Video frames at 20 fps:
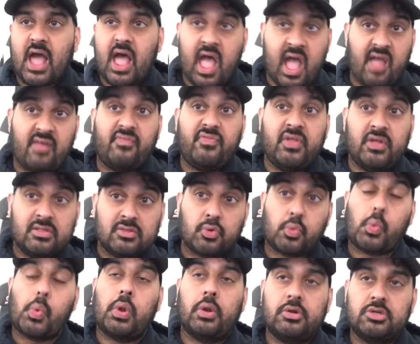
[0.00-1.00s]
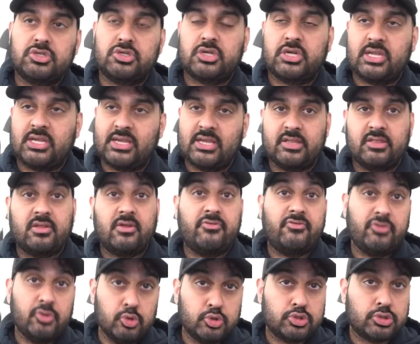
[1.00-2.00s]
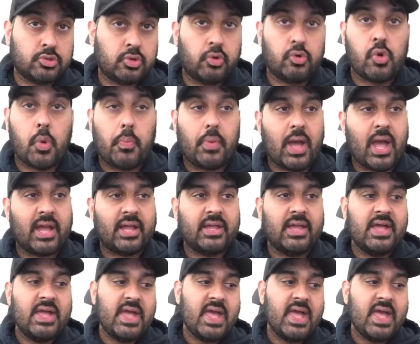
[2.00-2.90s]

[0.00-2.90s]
I think the Raiders are going to get their future quarterback.